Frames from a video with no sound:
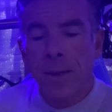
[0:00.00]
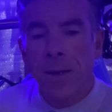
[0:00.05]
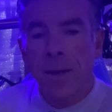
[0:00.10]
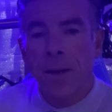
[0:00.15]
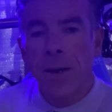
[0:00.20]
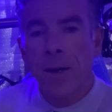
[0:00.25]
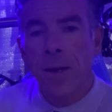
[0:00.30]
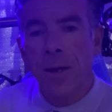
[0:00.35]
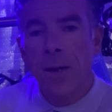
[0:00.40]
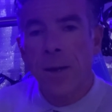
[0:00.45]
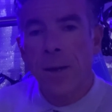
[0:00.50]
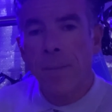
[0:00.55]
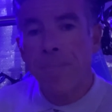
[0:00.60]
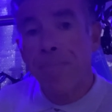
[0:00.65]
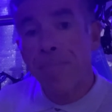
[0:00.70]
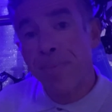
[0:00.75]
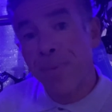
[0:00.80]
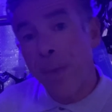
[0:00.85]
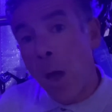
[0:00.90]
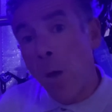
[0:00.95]

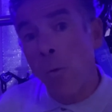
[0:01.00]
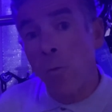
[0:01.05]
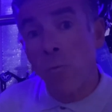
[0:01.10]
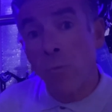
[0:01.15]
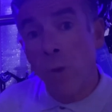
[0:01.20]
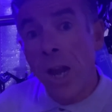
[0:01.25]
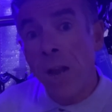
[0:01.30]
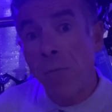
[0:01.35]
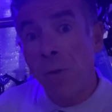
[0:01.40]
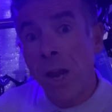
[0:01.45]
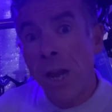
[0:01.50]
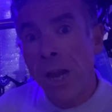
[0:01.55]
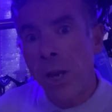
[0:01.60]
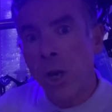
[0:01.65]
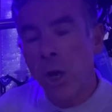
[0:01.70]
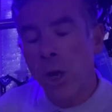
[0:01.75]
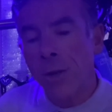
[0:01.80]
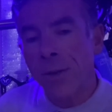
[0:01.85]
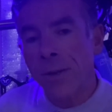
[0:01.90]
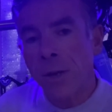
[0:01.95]
So really
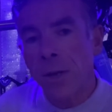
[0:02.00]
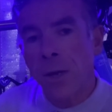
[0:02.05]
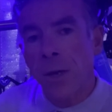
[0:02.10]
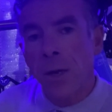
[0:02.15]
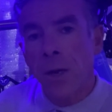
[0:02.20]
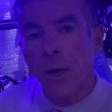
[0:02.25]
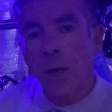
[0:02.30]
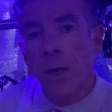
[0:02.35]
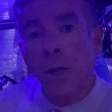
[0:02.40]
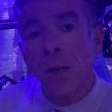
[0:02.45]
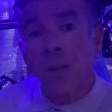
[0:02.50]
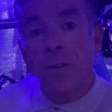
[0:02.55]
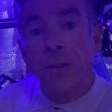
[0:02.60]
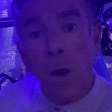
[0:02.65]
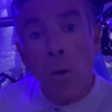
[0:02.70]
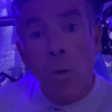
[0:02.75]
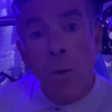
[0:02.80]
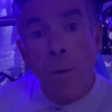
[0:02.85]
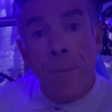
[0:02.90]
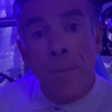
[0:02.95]
good.
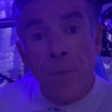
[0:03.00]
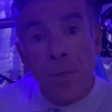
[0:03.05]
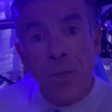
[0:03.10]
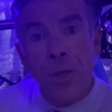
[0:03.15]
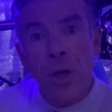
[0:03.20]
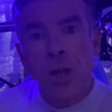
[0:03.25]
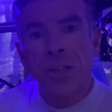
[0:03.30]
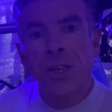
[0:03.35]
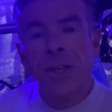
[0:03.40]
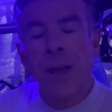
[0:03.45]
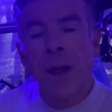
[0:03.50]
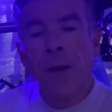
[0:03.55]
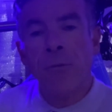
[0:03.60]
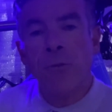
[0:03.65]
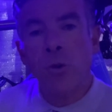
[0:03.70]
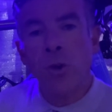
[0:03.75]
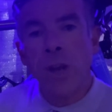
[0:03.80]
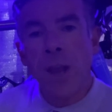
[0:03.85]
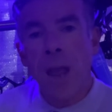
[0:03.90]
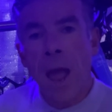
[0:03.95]
So
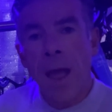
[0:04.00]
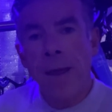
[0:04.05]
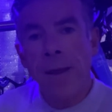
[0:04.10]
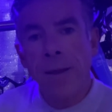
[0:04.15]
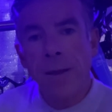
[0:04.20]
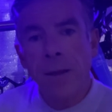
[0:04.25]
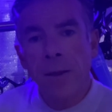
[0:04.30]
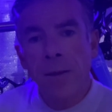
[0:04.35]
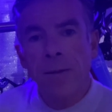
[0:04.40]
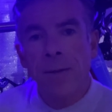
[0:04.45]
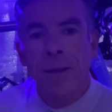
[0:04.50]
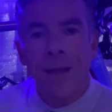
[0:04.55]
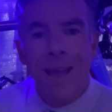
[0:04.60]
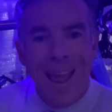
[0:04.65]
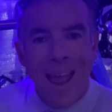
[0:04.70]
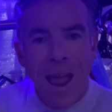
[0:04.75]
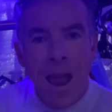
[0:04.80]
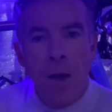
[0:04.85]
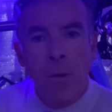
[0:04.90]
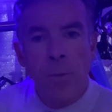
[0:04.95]
1,300k,
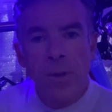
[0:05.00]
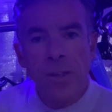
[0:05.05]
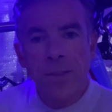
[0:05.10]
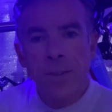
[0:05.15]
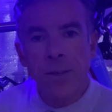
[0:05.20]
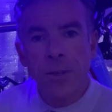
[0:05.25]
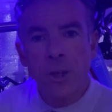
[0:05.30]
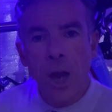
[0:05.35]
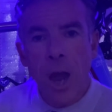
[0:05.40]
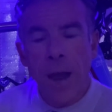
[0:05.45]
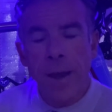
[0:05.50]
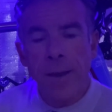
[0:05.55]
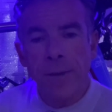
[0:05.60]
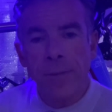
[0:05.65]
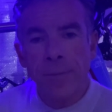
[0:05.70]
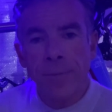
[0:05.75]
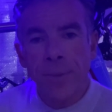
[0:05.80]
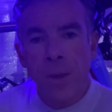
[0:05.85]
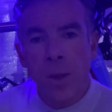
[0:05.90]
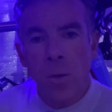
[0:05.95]
how is the
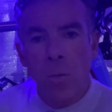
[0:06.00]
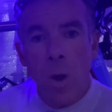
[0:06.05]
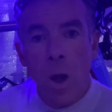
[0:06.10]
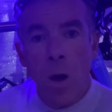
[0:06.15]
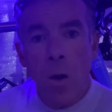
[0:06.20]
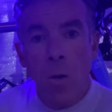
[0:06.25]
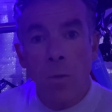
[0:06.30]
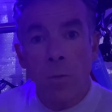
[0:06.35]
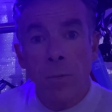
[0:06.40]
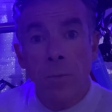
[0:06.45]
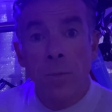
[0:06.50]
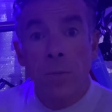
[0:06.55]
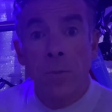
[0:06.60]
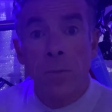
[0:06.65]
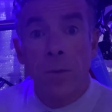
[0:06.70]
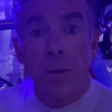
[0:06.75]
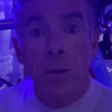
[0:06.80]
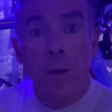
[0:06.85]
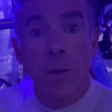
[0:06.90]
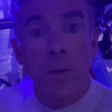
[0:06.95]
chain? Well,
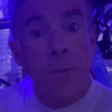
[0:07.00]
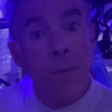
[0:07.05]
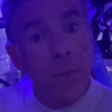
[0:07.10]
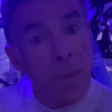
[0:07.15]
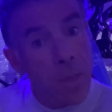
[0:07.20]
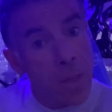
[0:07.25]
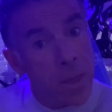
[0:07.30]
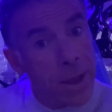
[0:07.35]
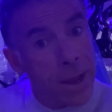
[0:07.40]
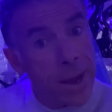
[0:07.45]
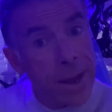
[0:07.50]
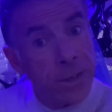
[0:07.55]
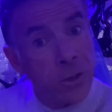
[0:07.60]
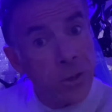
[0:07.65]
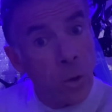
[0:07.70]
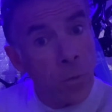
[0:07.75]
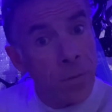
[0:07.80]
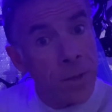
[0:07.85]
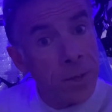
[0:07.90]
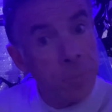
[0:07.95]
it's
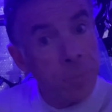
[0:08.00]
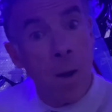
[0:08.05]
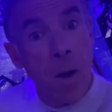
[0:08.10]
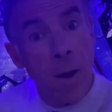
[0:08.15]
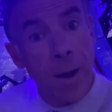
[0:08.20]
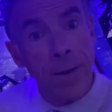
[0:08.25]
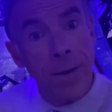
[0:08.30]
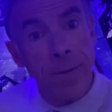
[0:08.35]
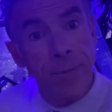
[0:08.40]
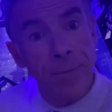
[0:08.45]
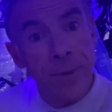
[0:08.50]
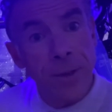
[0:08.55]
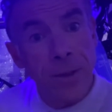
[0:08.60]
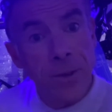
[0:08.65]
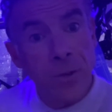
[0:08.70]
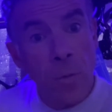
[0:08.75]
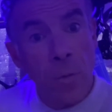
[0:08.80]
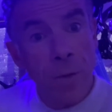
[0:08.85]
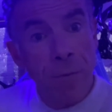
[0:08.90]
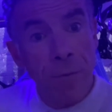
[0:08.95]
on this bike.
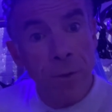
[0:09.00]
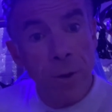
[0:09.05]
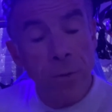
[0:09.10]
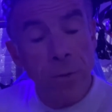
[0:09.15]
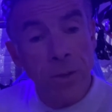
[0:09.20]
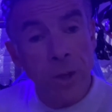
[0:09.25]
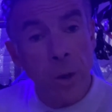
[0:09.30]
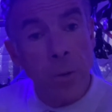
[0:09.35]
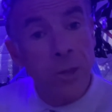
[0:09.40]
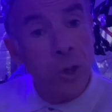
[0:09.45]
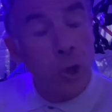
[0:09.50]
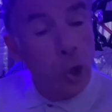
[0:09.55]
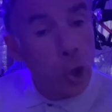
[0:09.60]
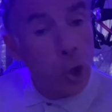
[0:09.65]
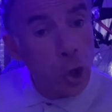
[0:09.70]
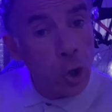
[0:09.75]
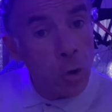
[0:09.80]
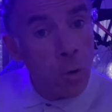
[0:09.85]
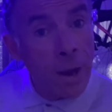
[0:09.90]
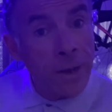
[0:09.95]
It's on the Varoo. So it's a
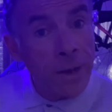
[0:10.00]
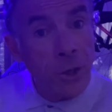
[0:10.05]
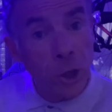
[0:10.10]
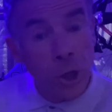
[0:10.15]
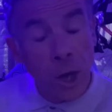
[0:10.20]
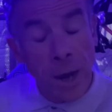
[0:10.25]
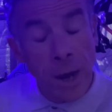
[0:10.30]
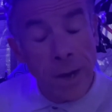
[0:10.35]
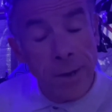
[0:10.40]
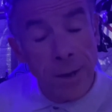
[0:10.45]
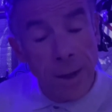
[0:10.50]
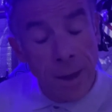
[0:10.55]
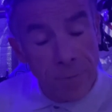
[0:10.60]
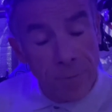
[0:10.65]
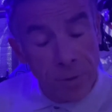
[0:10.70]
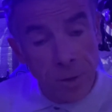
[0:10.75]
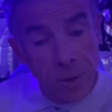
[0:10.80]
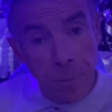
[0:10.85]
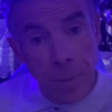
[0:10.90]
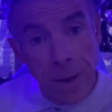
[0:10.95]
DURA chain,
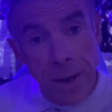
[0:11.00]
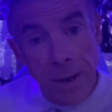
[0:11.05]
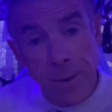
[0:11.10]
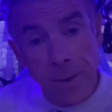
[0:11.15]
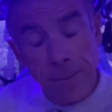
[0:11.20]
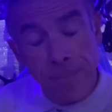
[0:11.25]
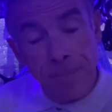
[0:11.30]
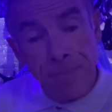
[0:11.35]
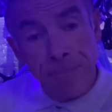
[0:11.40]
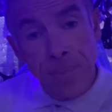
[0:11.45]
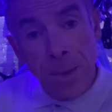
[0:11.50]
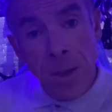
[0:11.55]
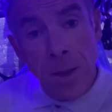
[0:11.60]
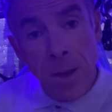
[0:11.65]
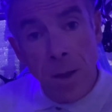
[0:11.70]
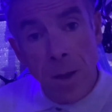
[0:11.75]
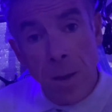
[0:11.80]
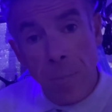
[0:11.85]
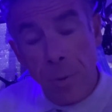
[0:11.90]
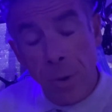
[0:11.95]
11 speed,
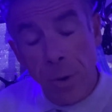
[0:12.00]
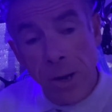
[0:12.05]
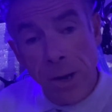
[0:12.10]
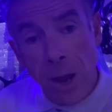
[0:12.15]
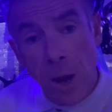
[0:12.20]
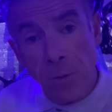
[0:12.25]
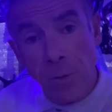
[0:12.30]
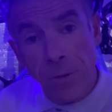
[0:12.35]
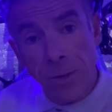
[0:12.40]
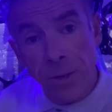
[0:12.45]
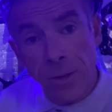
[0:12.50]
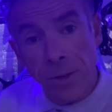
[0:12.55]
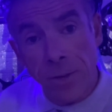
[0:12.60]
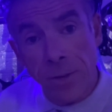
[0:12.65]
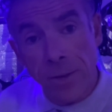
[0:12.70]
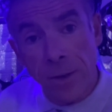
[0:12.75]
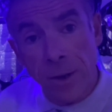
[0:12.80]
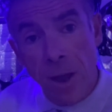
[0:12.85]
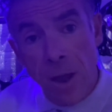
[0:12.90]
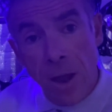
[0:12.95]
pre-coated
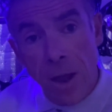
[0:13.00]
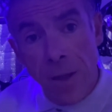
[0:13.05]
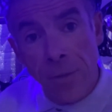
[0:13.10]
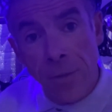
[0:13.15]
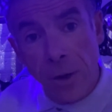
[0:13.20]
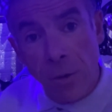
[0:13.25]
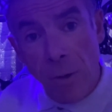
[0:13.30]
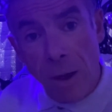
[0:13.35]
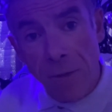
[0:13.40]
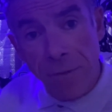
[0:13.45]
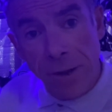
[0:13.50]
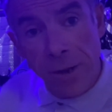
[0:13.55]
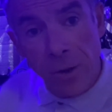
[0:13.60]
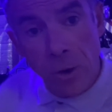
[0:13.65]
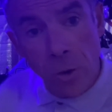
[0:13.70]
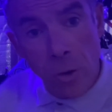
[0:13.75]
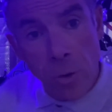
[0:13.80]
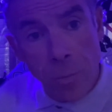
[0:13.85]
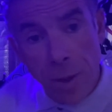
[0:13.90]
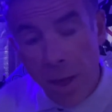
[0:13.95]
in the graphene
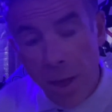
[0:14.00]
lube.